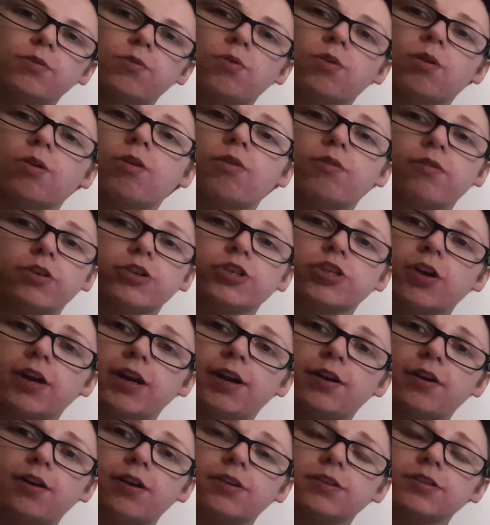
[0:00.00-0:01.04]
or
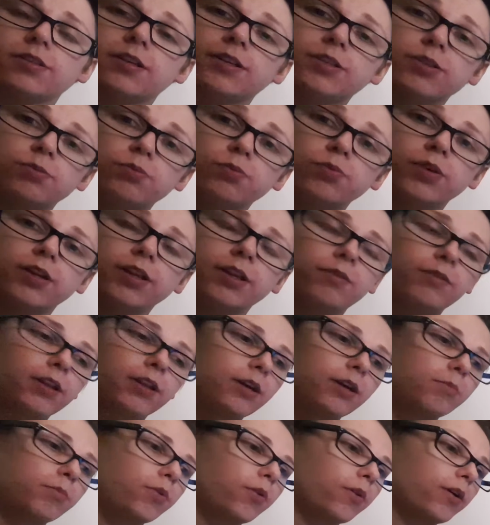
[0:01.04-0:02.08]
overtrain her. So that's really,
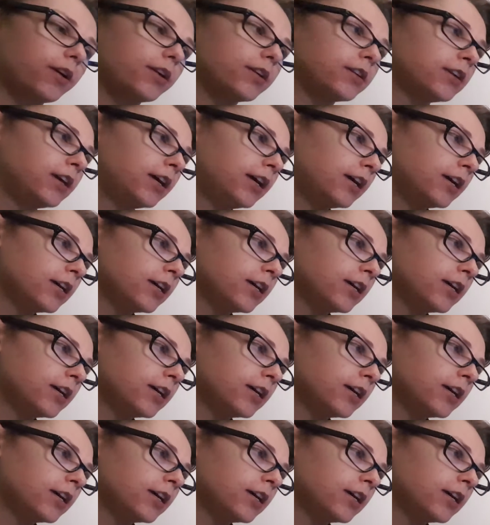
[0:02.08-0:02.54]
really important.